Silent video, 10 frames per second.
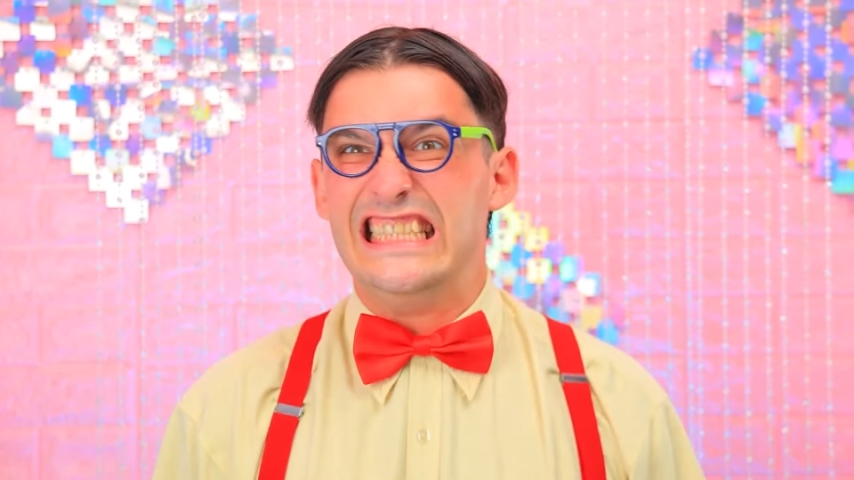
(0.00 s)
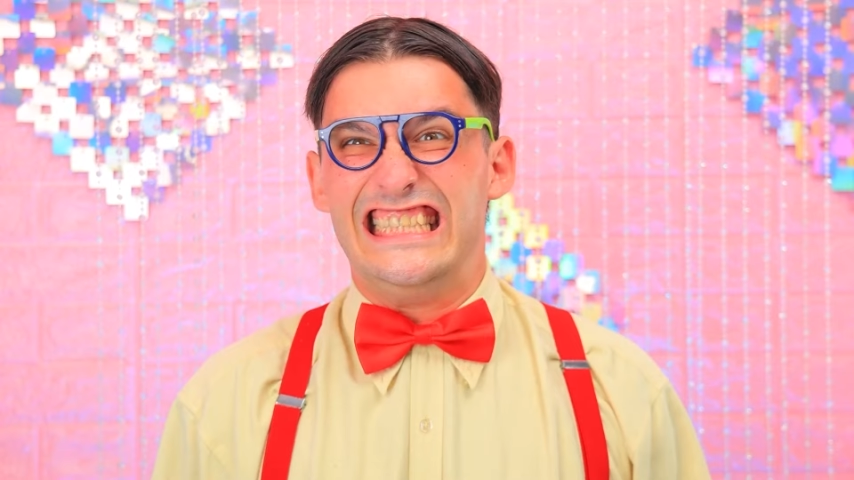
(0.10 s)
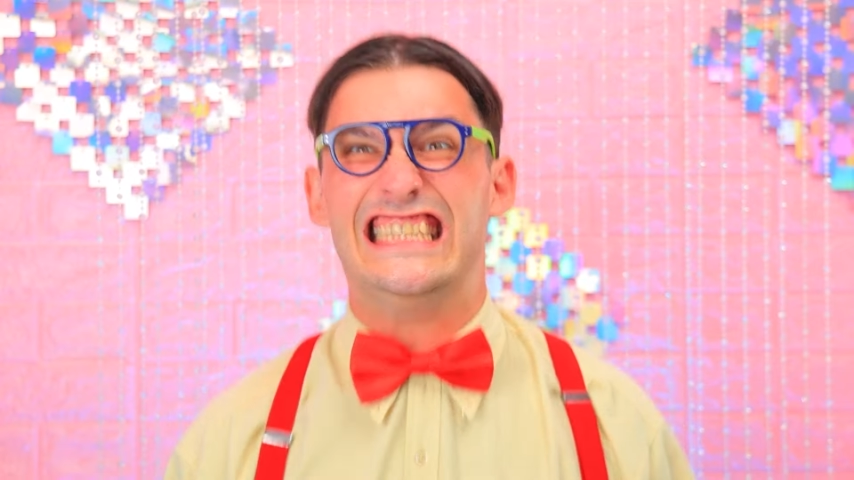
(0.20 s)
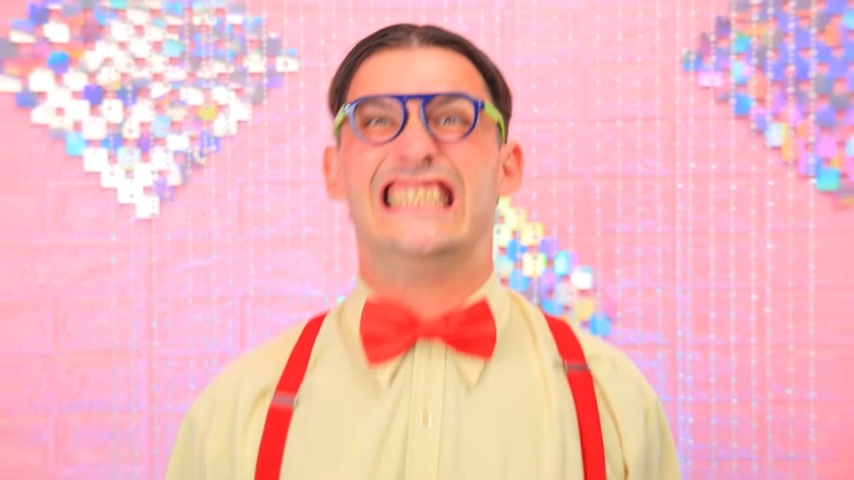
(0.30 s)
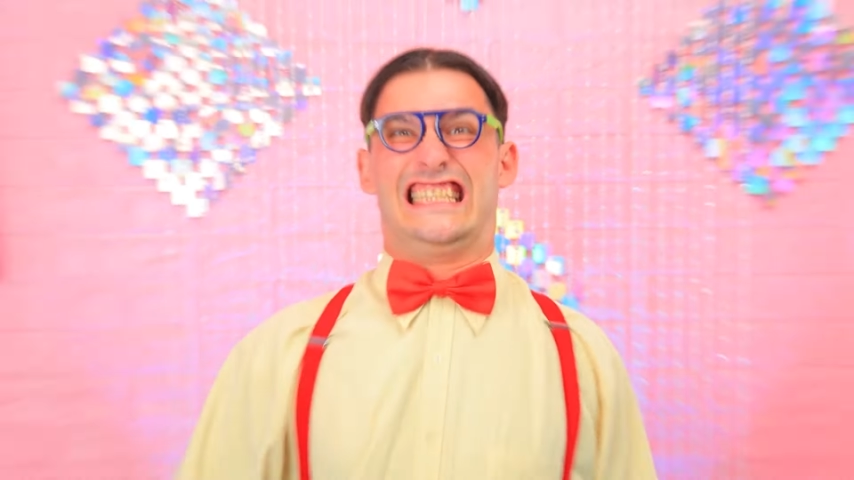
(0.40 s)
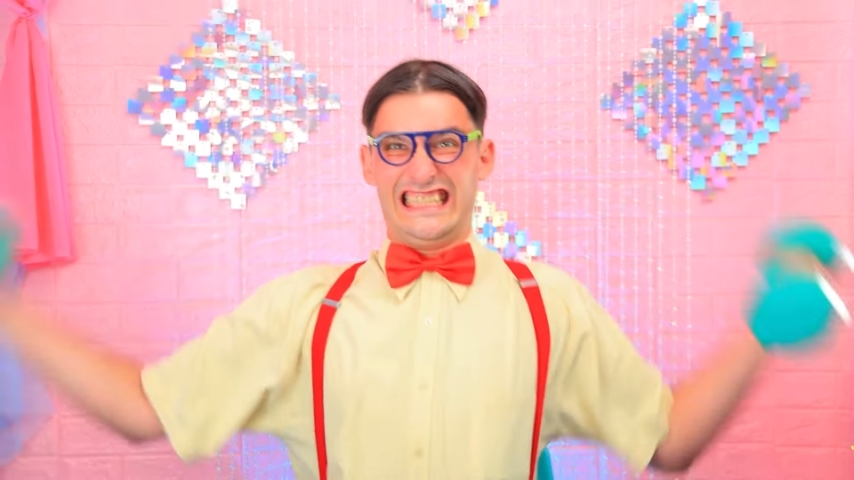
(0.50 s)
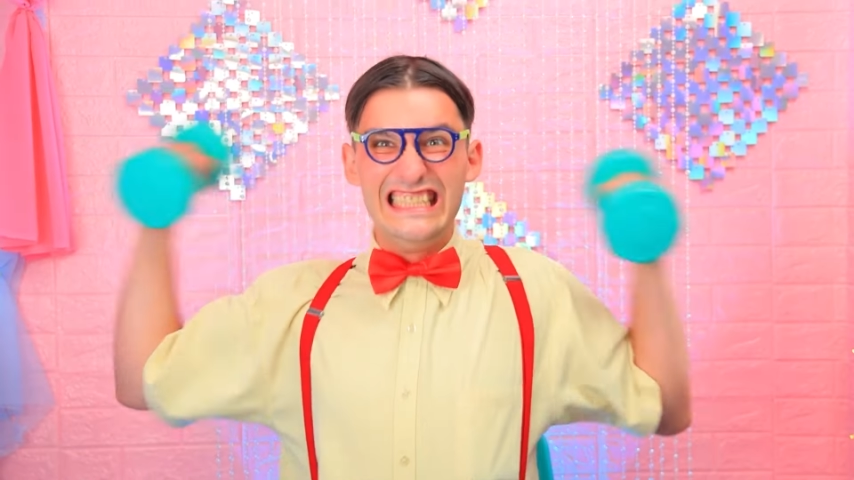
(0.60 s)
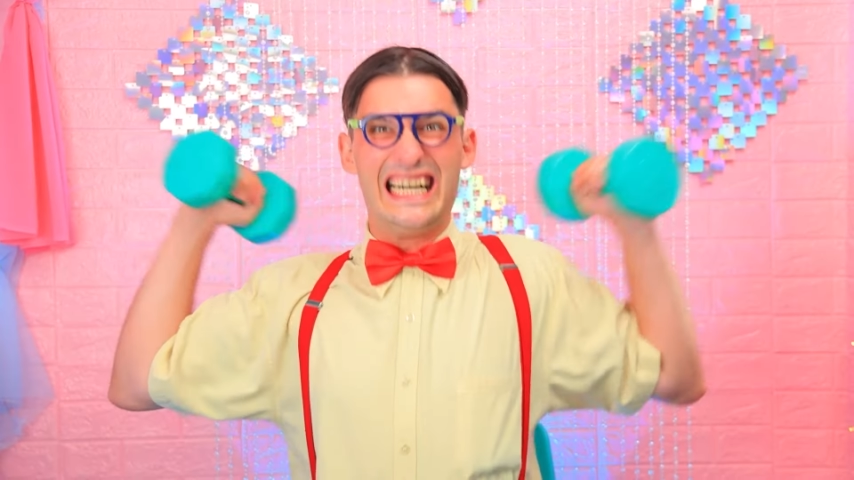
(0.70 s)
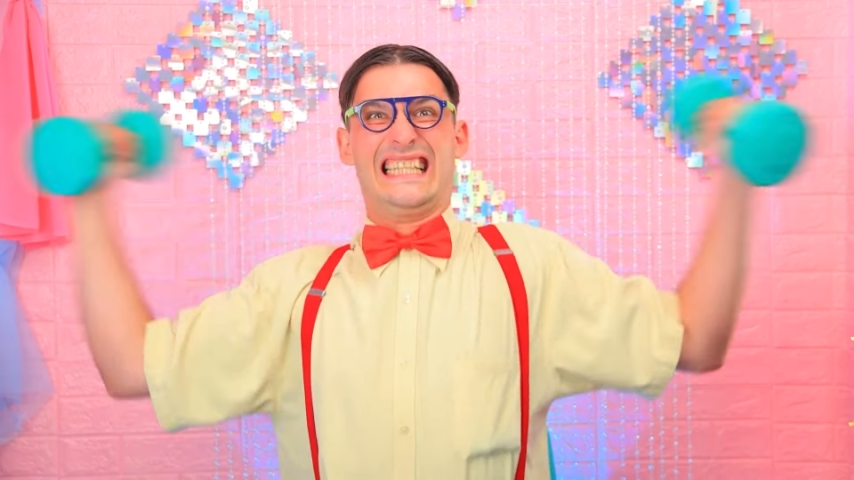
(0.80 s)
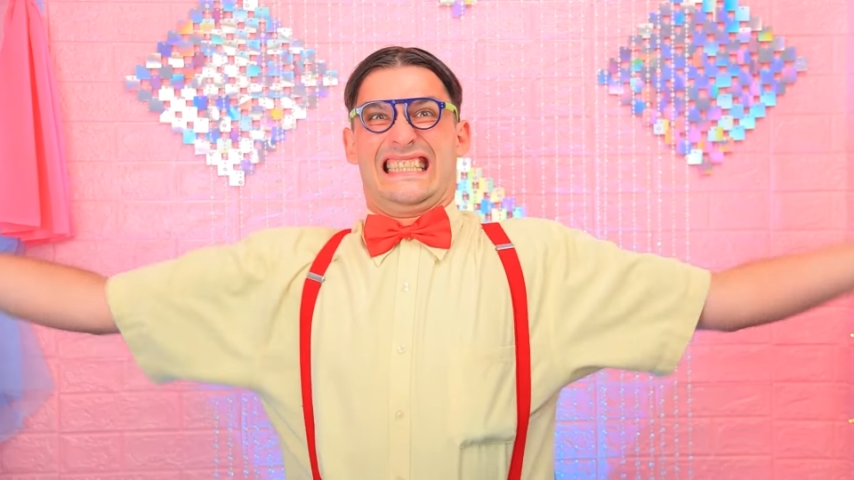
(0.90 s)
anything for
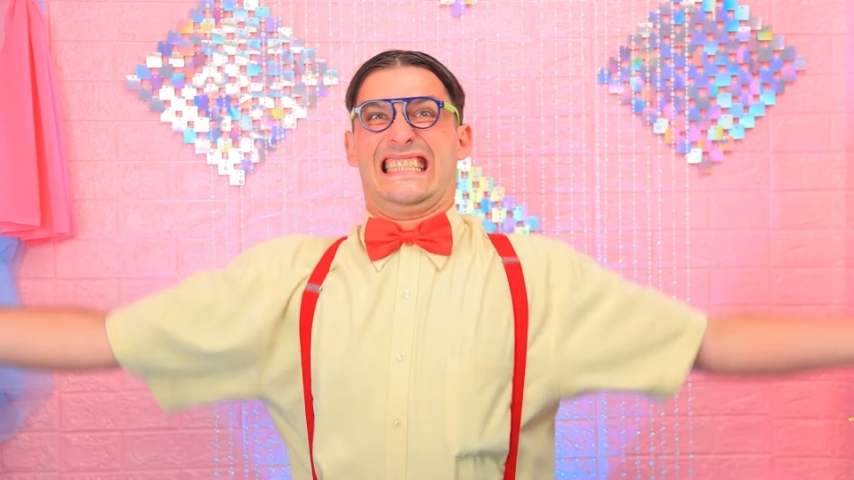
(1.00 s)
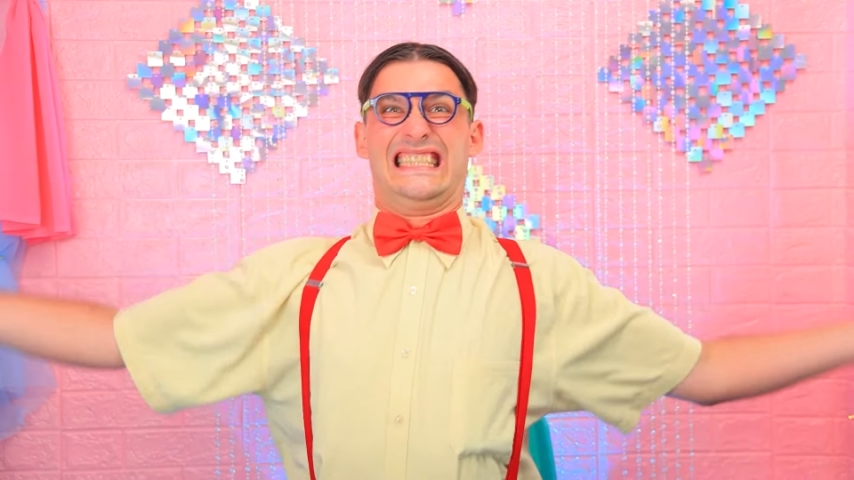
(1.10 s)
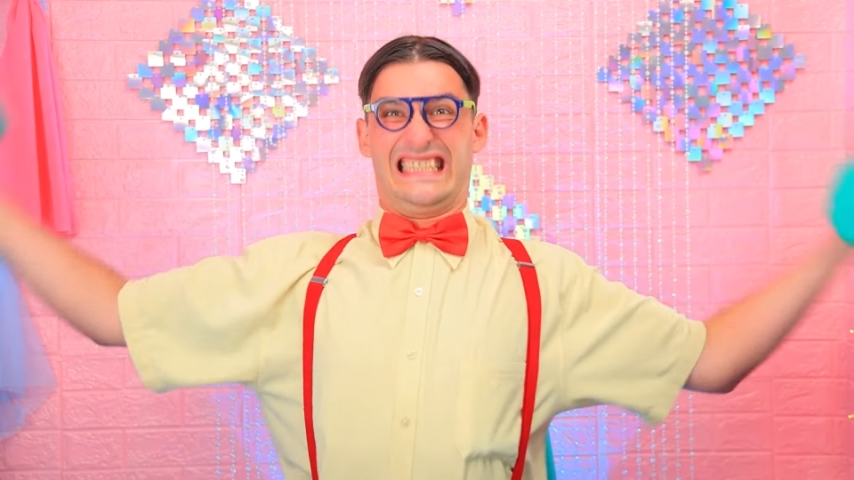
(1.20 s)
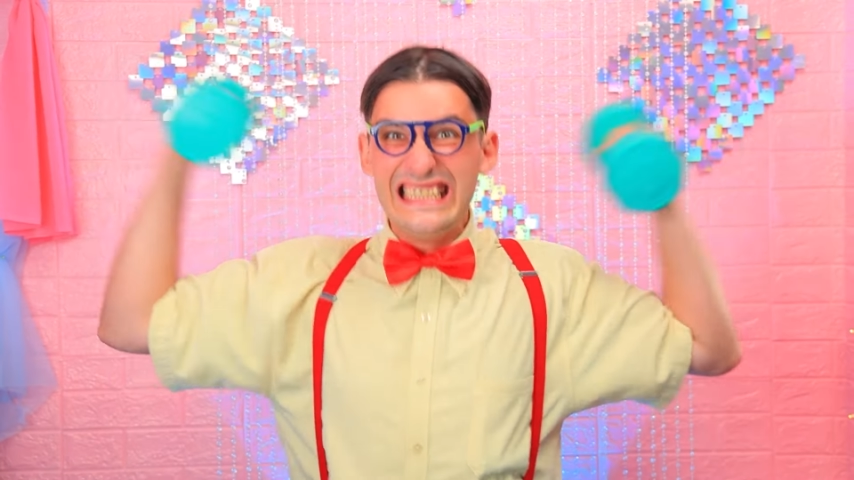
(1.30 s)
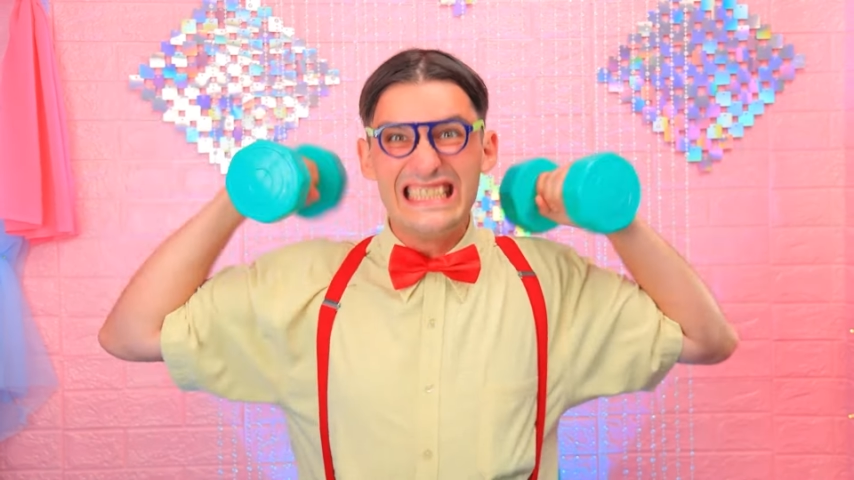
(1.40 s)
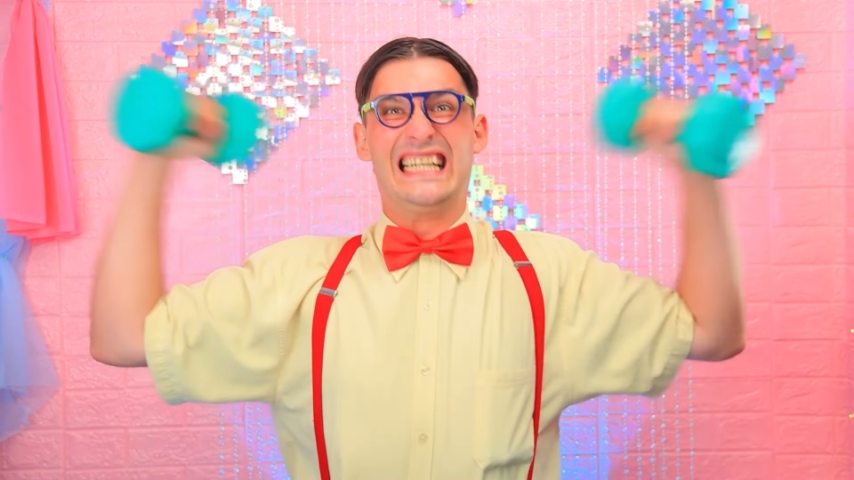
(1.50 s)
Barbara.